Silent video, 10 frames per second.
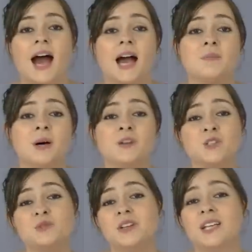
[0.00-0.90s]
I
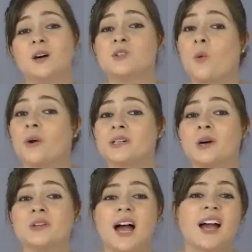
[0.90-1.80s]
post new videos or
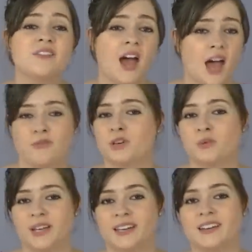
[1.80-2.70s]
go live
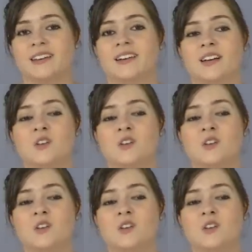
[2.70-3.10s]
every week,